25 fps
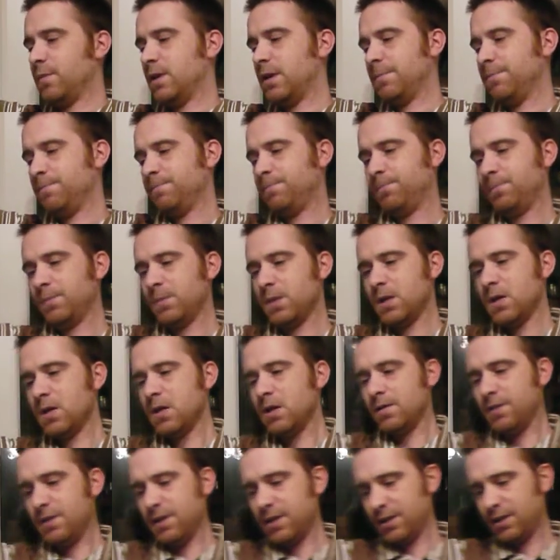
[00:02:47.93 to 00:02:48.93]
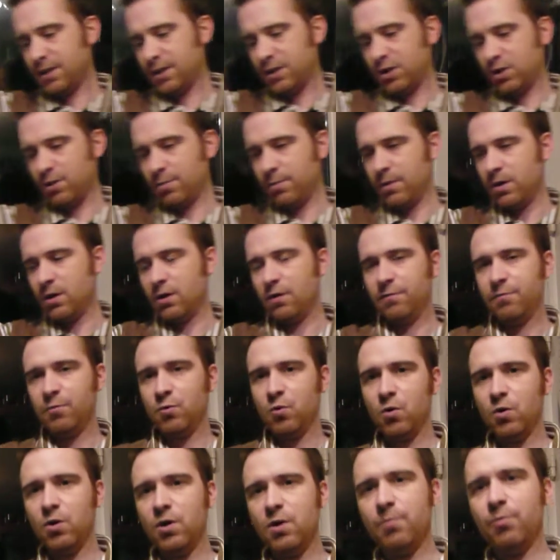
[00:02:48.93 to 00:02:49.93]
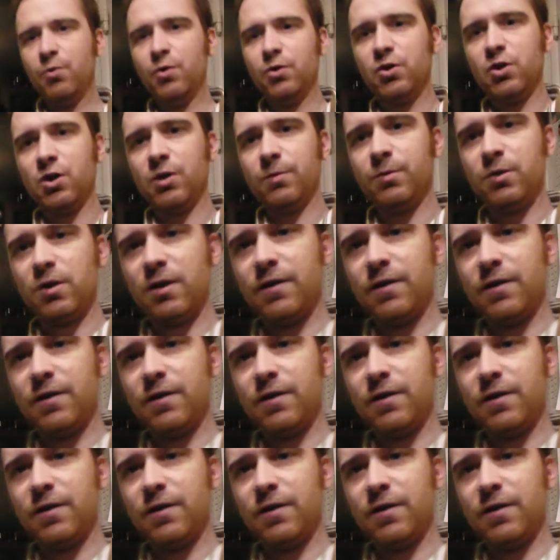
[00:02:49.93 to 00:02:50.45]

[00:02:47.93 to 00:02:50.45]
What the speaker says: me. This is something I've bought a number of times.